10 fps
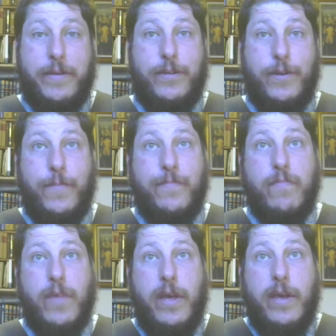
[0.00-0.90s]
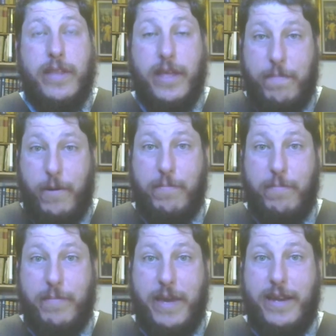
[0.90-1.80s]
So then the Pope
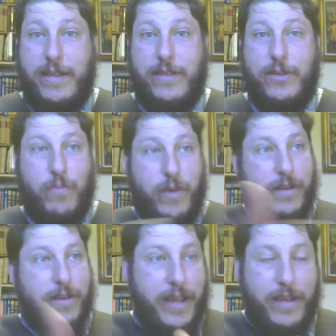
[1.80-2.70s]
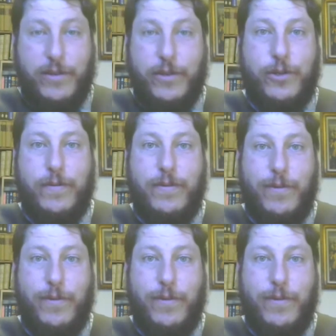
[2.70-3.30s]
is mad that this one English